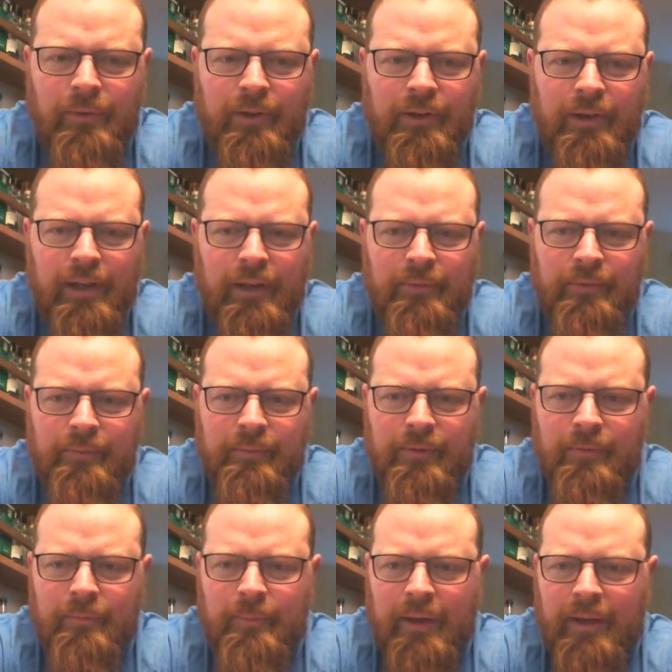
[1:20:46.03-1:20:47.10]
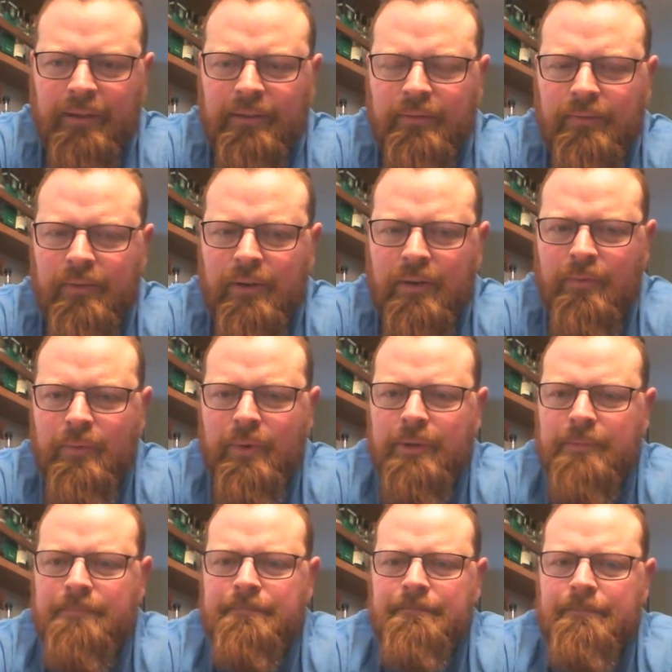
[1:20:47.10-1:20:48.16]
what day would be best for
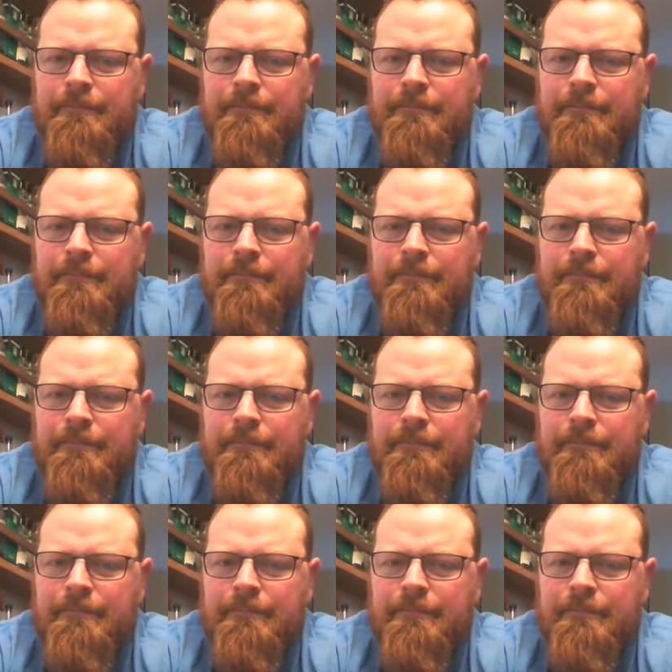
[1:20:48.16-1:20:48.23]
everyone.